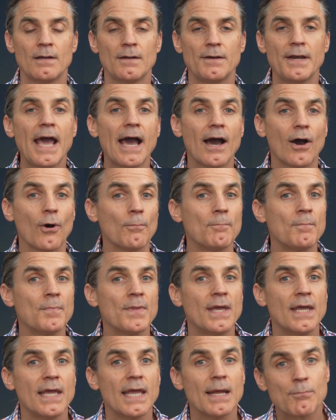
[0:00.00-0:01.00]
Now,
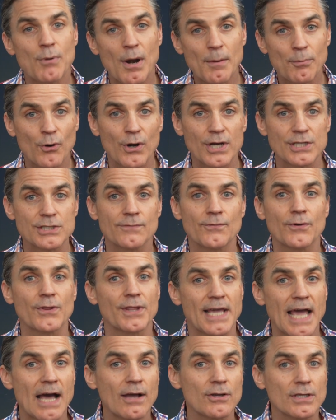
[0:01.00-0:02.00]
in preparation for the
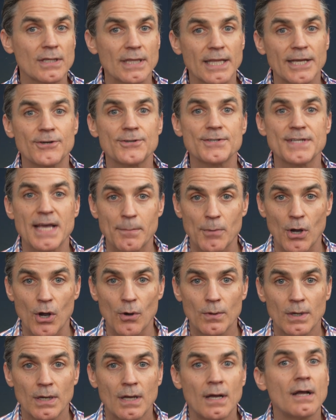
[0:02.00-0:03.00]
calculator
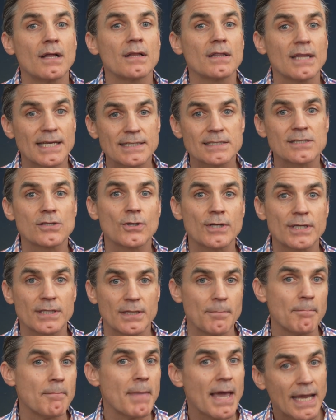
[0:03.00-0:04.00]
demo, let's look at the
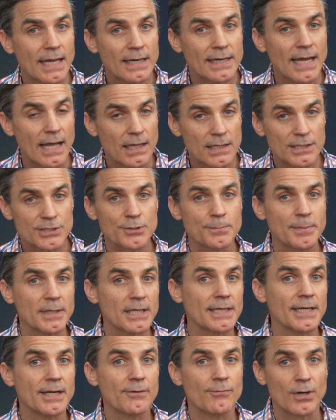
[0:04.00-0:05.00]
main
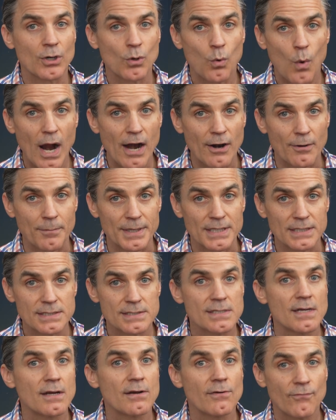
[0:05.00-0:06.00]
eligibility
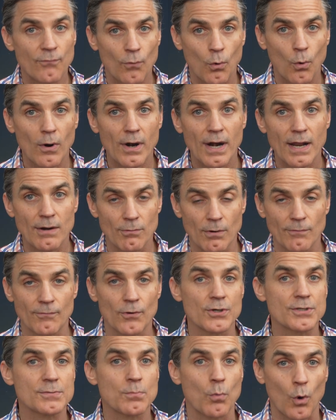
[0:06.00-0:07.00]
requirements for a
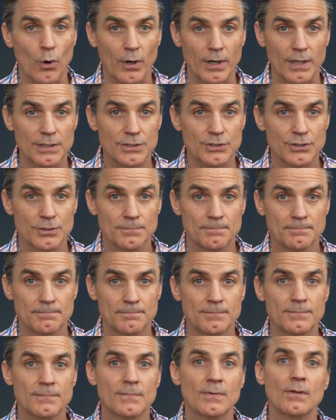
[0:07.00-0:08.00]
reverse mortgage.
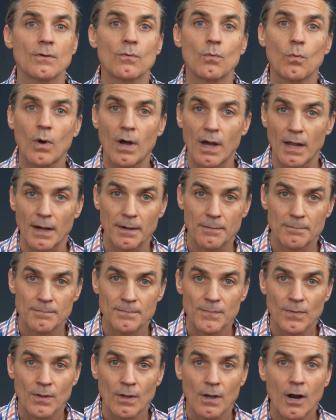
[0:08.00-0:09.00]
1.
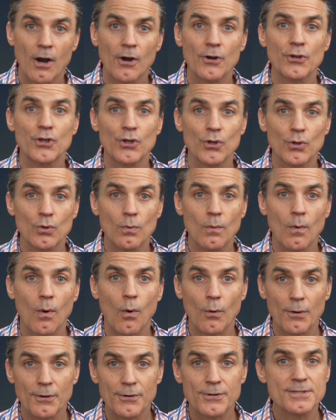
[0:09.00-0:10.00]
Are you
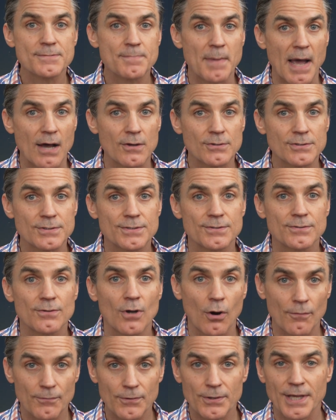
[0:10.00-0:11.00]
or your spouse
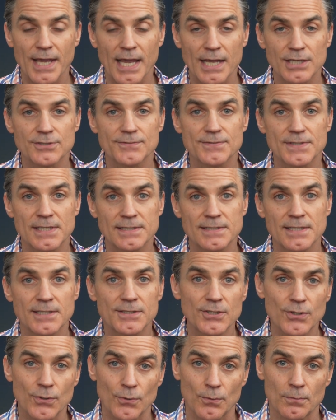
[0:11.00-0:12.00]
over the age of
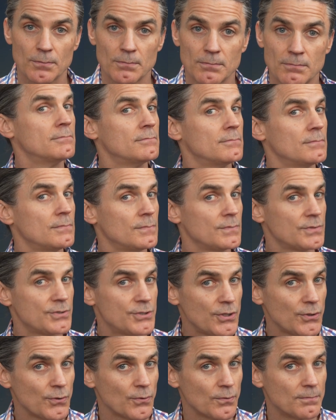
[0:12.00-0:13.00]
62?
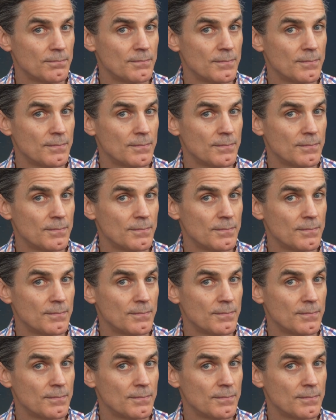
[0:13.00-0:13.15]
2.